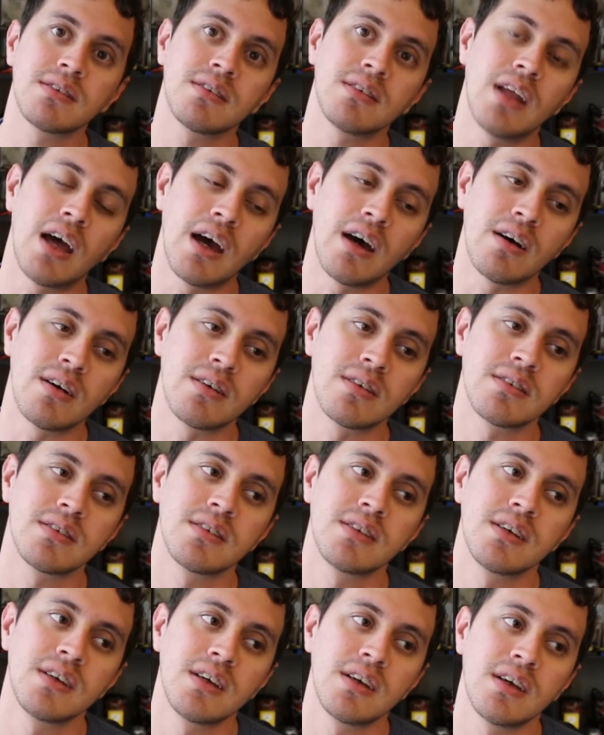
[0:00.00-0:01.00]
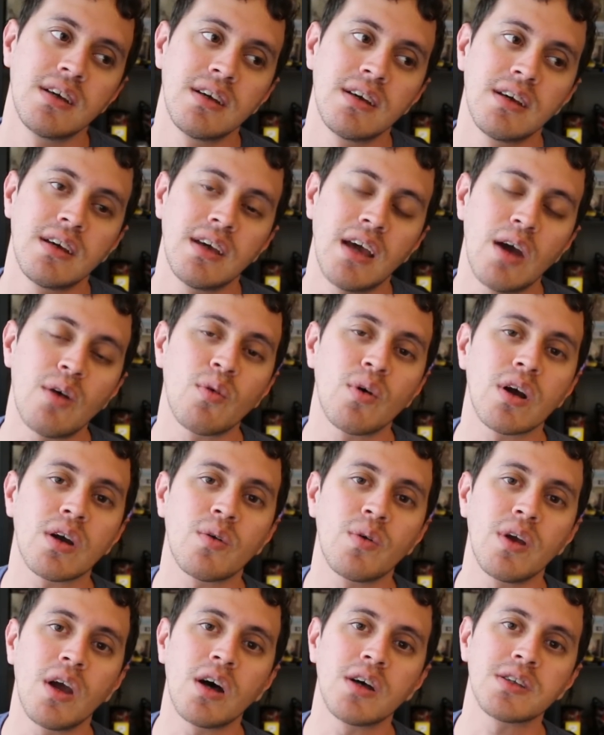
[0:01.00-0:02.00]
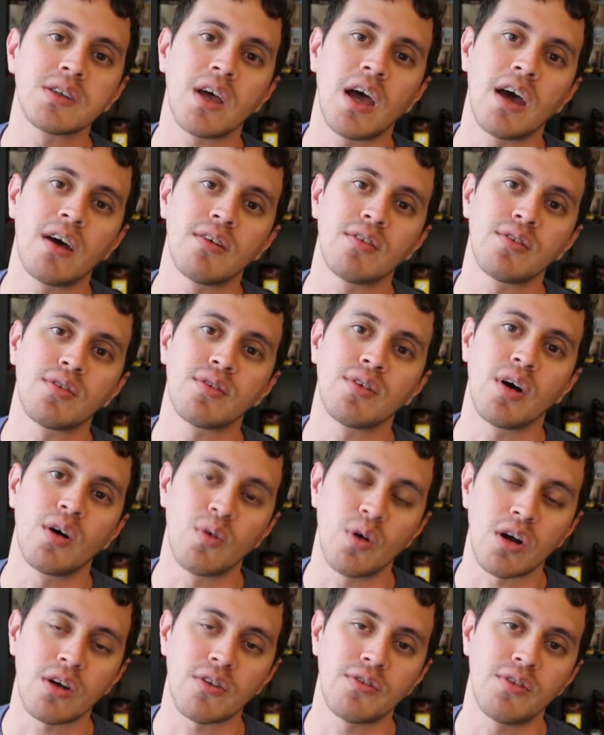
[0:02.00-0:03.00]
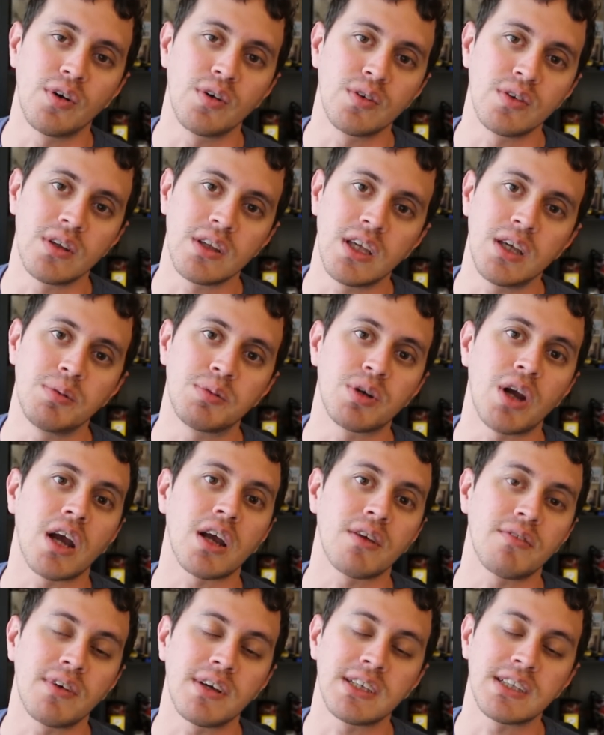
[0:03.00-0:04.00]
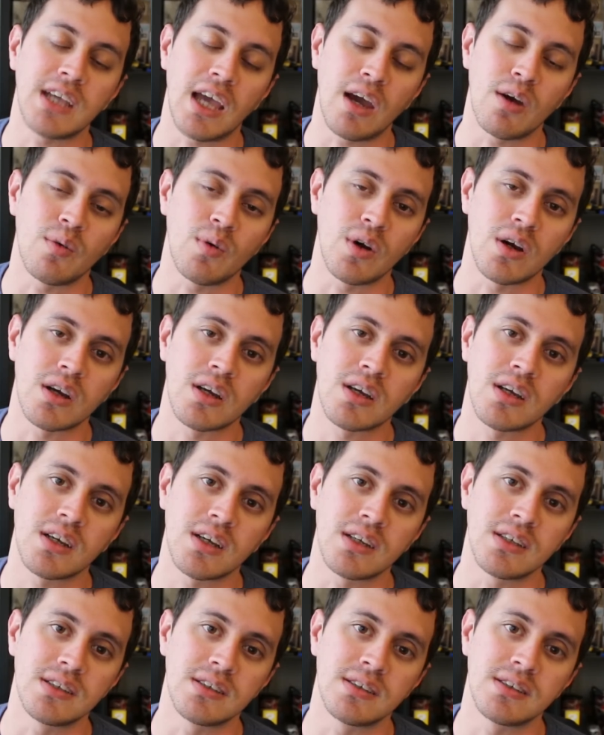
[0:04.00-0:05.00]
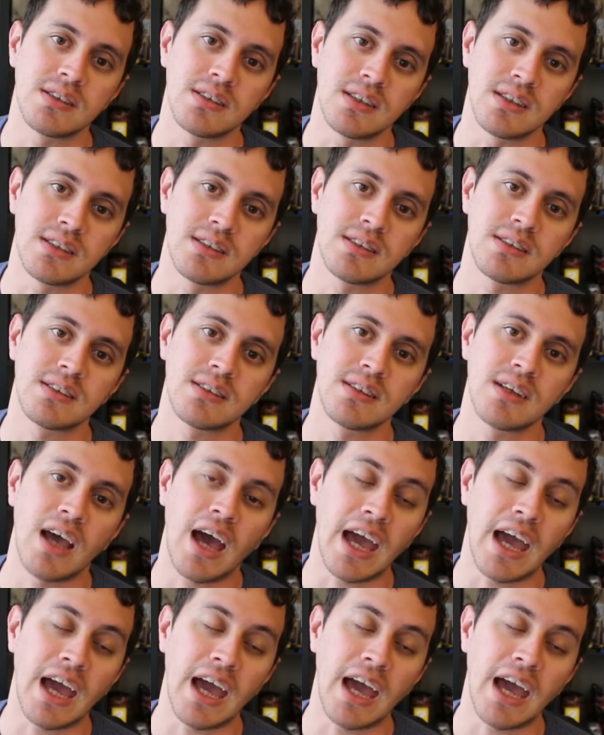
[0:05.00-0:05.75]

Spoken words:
Now, at work, we also have a work phone to keep track of us at work because